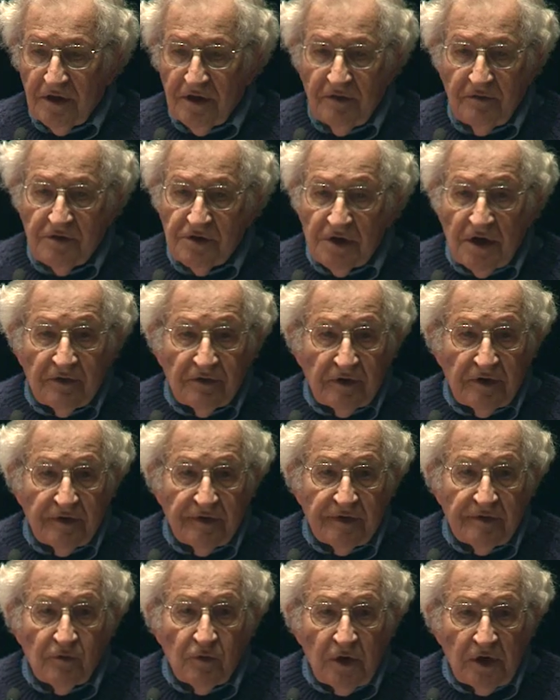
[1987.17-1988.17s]
He was never
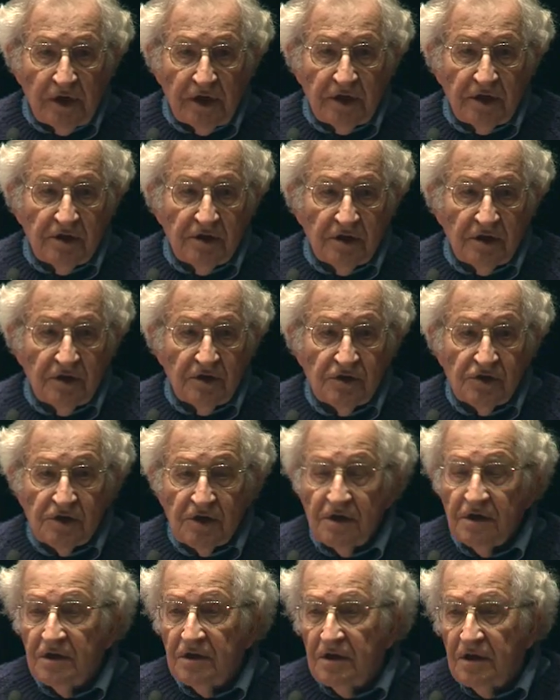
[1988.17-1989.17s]
even willing to
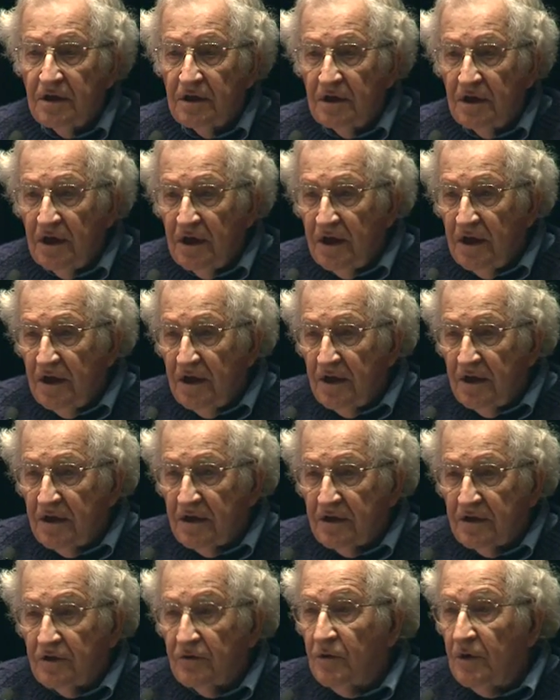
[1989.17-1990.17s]
concede that
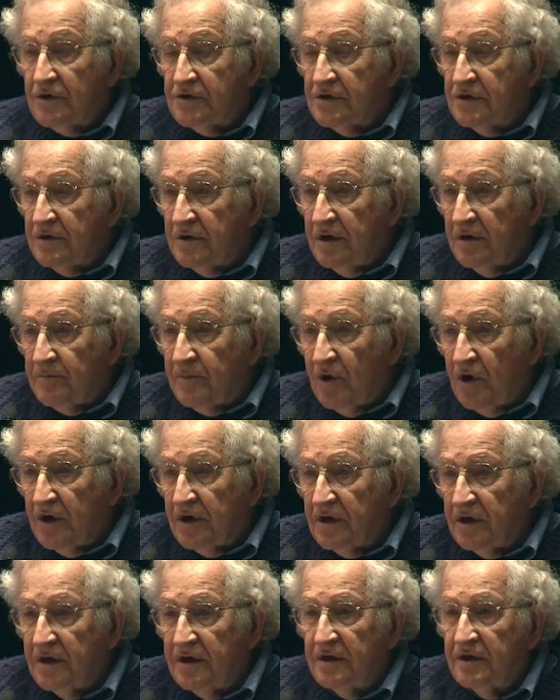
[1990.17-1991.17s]
there was an
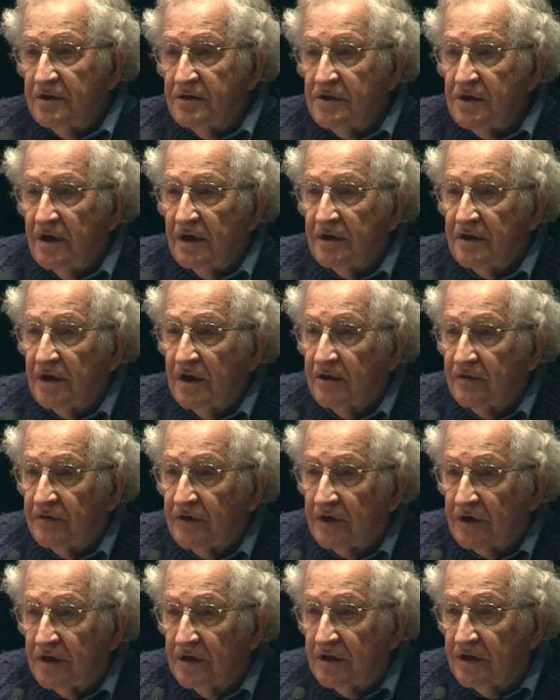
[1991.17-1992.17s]
apartheid in South
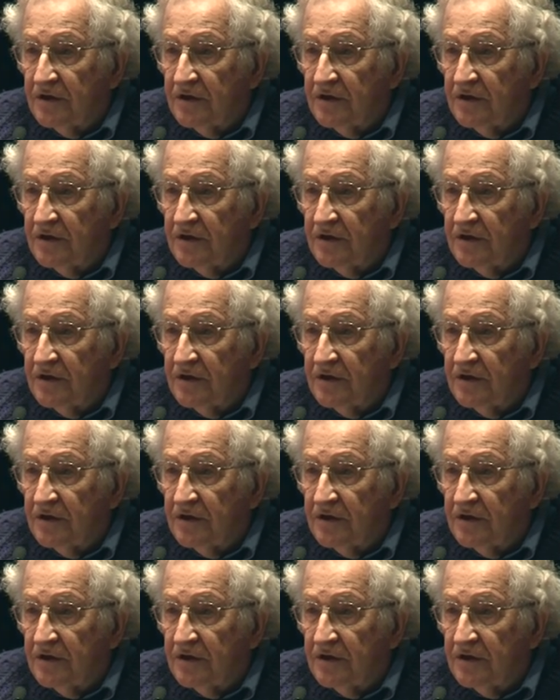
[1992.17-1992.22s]
Africa.